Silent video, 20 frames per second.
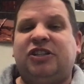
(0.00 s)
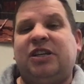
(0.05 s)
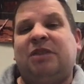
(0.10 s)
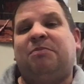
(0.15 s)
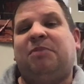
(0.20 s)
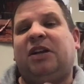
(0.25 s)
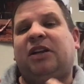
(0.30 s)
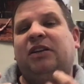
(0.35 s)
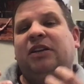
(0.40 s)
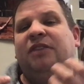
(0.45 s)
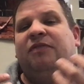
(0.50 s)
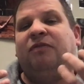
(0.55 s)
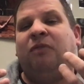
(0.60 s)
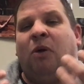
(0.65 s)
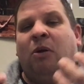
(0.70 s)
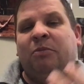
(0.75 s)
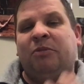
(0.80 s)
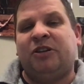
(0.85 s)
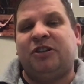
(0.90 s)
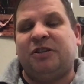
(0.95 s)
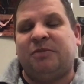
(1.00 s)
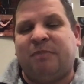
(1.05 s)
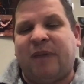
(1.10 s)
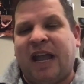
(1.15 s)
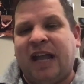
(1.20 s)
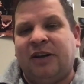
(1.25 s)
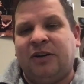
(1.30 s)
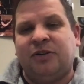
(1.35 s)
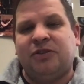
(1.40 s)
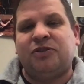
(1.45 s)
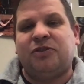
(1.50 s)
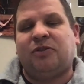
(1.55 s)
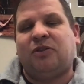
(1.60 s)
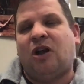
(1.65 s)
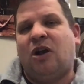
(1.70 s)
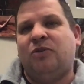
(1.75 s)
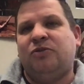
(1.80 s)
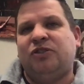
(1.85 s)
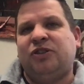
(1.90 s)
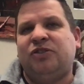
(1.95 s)
typically former debaters or
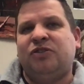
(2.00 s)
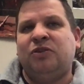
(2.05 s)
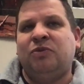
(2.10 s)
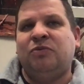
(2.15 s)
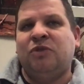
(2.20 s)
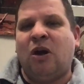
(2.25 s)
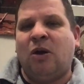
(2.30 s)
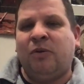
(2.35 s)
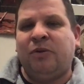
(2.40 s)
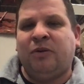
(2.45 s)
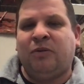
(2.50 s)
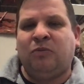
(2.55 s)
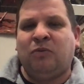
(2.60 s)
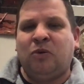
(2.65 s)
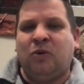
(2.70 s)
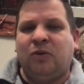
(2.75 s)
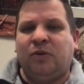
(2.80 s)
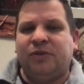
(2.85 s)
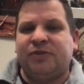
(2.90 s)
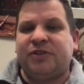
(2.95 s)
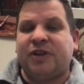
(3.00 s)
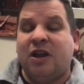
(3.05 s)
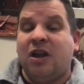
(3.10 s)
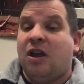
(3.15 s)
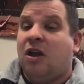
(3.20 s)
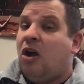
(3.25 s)
coaches who know the rules.